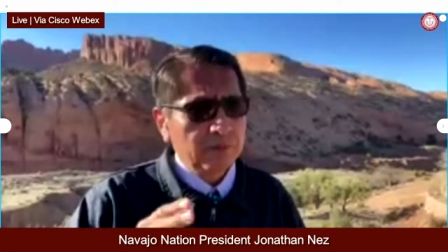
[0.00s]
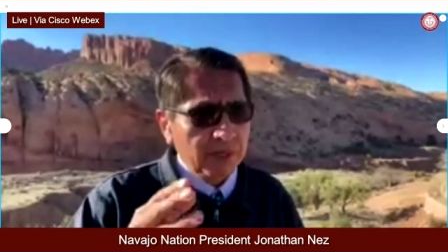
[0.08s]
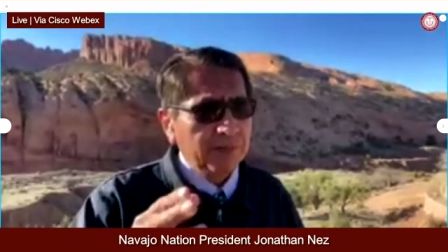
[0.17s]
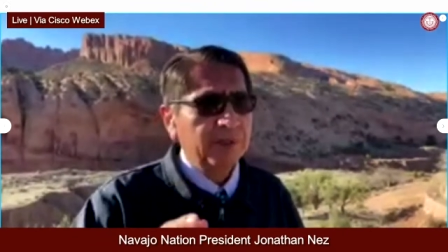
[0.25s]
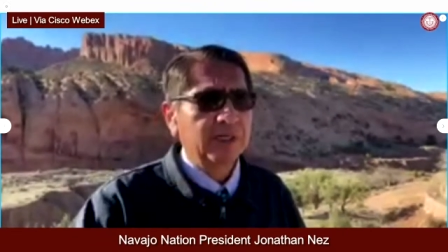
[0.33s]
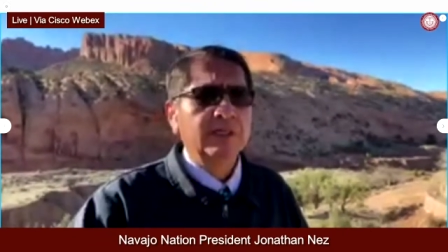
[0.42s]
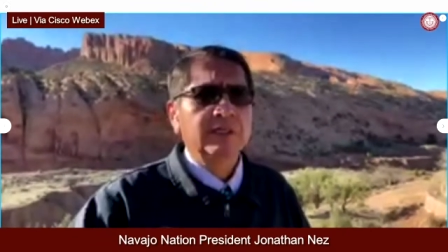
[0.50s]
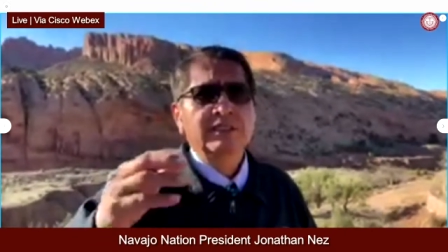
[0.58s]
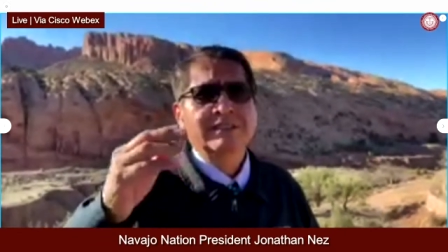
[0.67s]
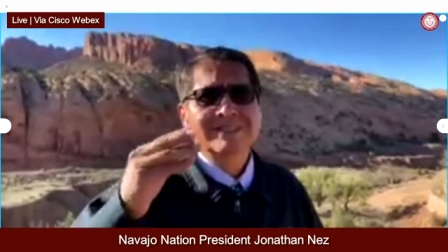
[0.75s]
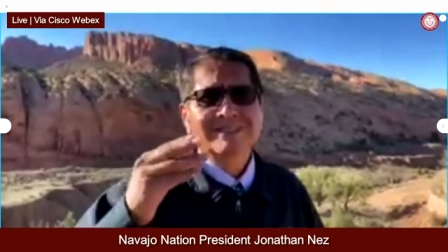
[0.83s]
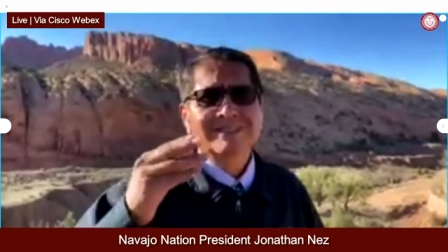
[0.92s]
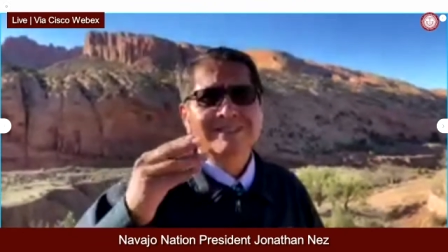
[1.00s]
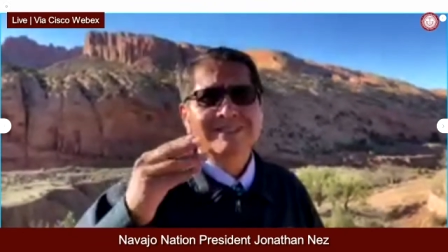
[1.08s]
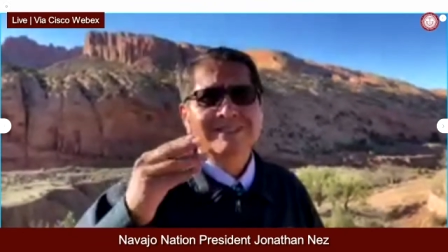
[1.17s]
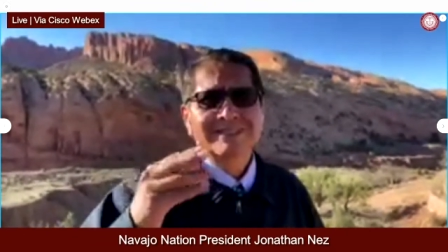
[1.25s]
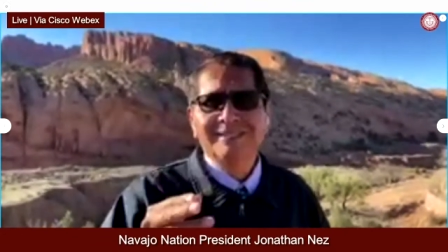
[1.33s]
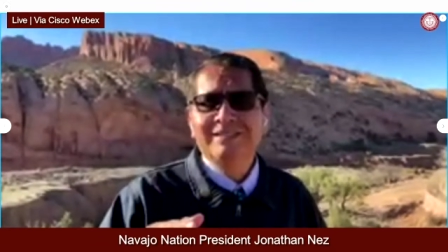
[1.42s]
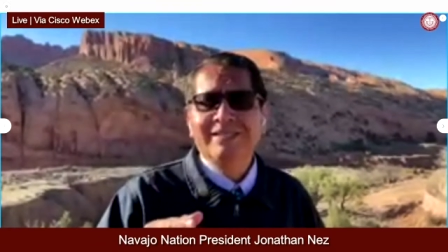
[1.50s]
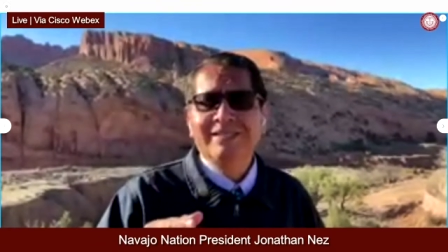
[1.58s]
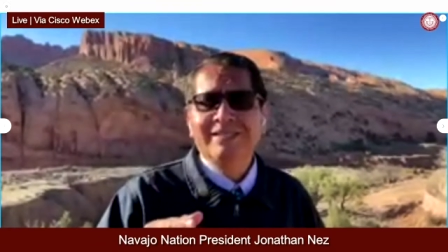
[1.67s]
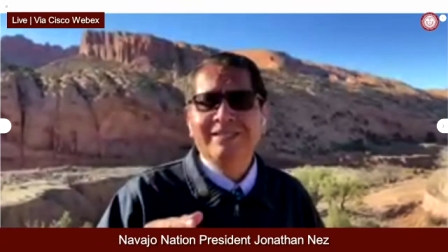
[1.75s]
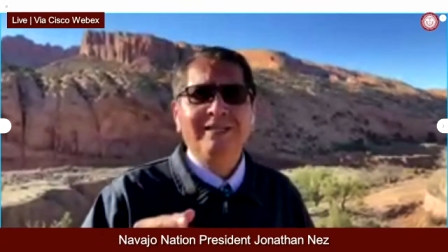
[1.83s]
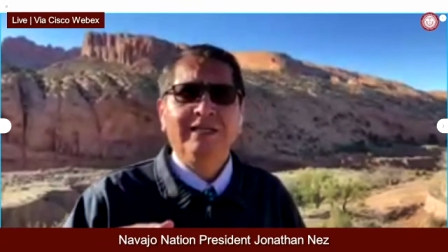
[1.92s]
Remember,
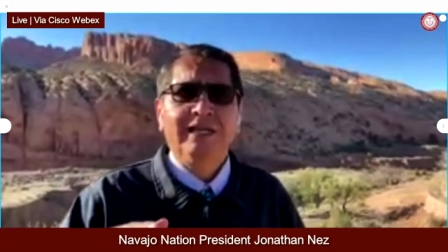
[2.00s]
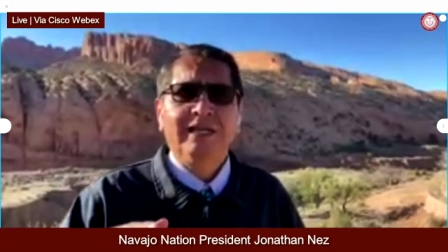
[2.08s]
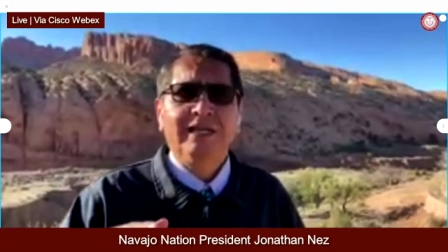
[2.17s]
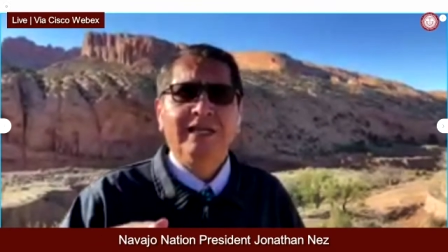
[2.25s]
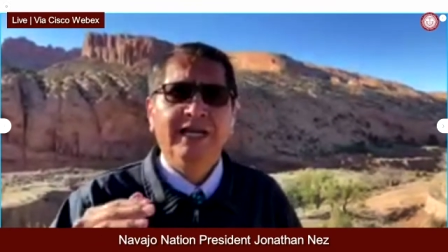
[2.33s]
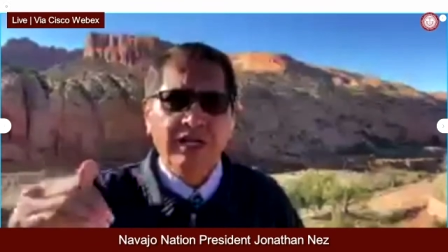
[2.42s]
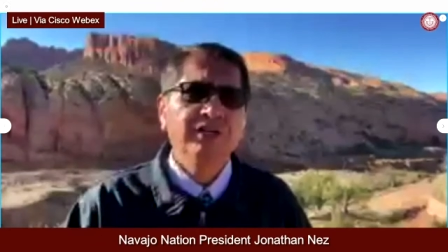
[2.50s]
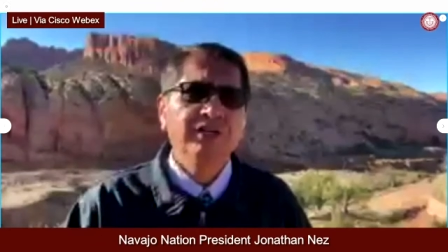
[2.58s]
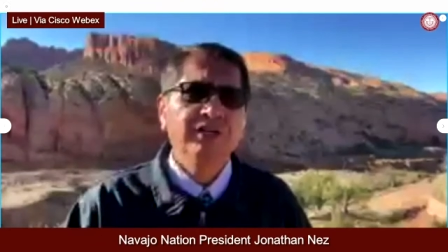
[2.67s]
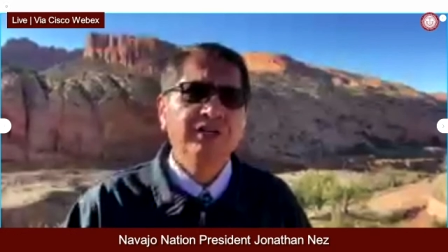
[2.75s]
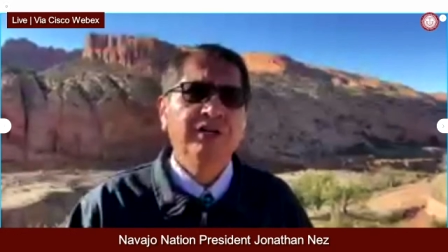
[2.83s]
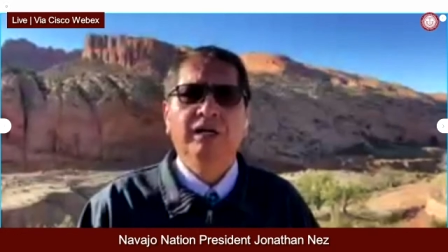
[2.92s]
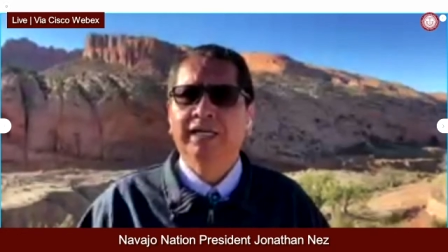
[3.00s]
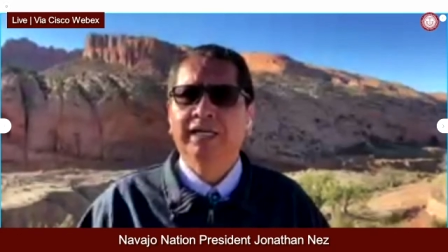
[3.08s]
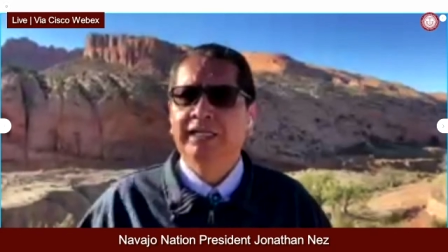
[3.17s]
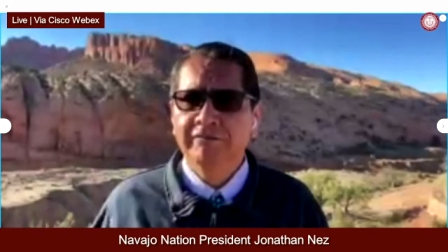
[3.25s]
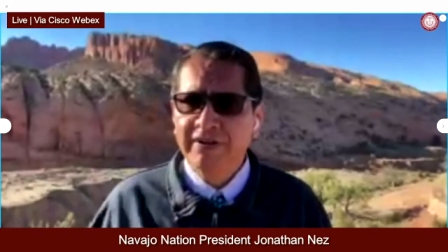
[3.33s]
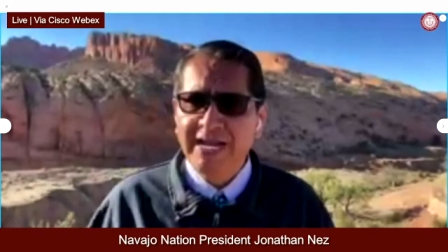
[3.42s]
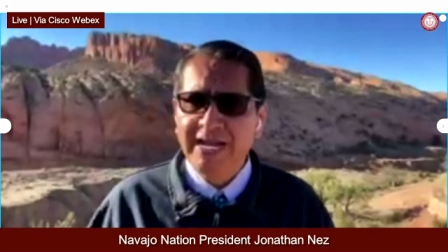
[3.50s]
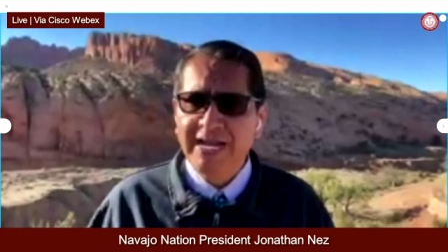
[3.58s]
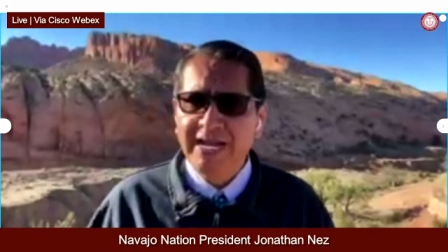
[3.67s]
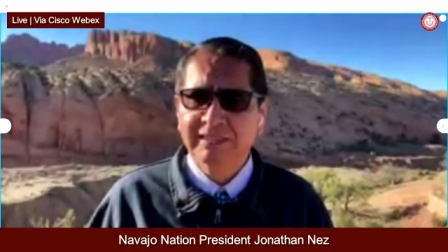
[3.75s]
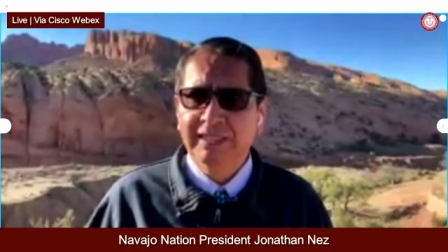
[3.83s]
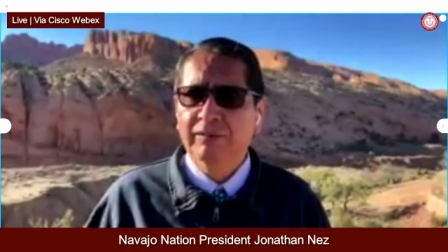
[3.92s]
16 and under are not
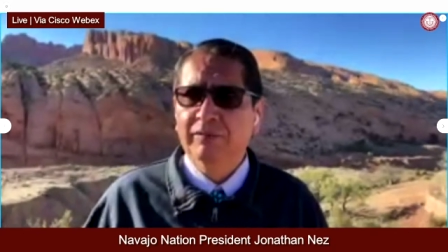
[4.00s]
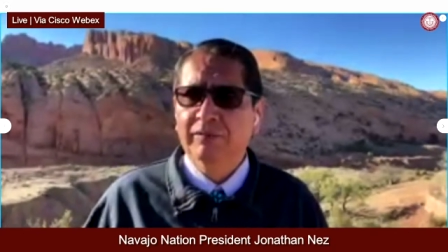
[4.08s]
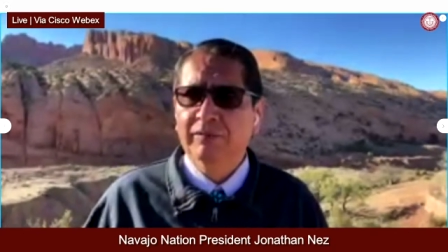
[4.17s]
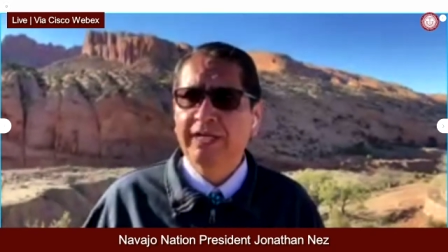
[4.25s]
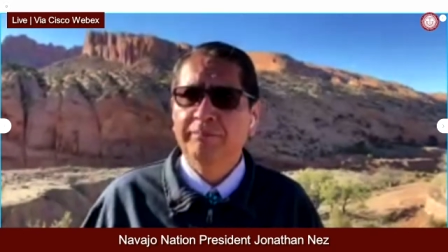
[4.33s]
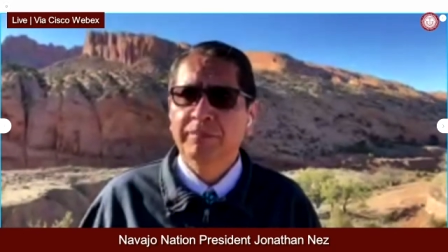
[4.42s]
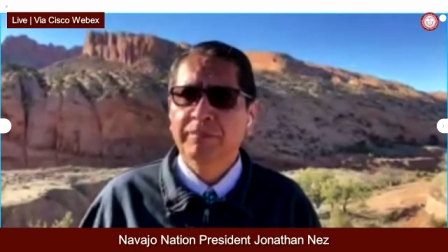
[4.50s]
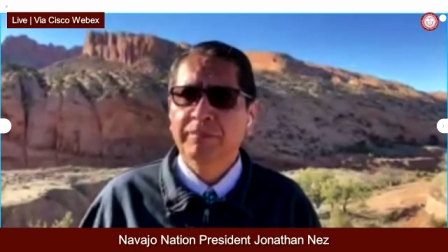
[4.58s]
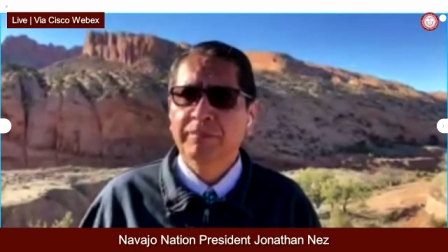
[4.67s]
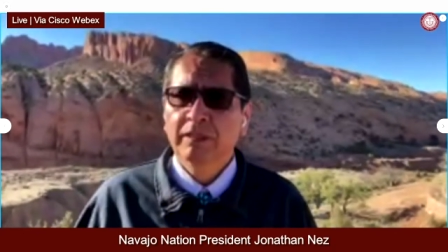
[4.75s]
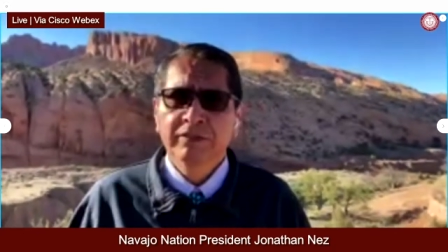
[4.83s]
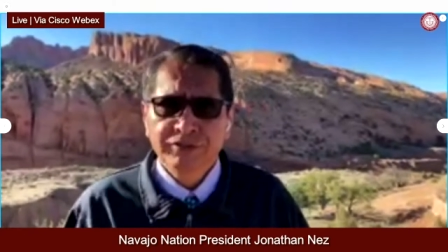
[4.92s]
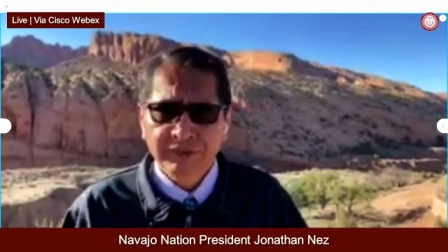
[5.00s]
getting vaccinated, right?